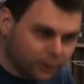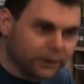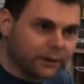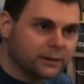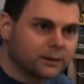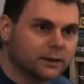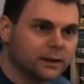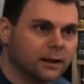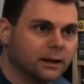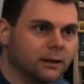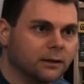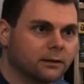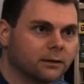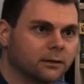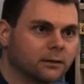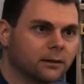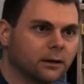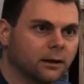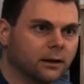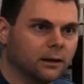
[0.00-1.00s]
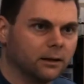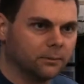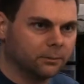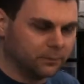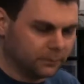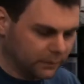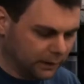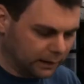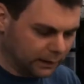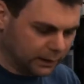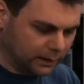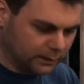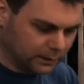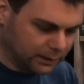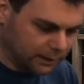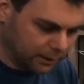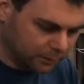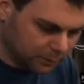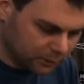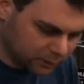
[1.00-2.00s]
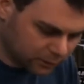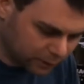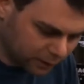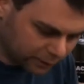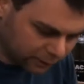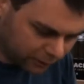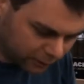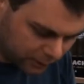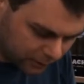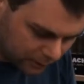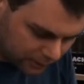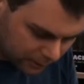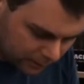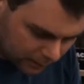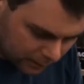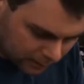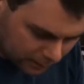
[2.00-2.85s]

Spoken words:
for this key, as a demonstration,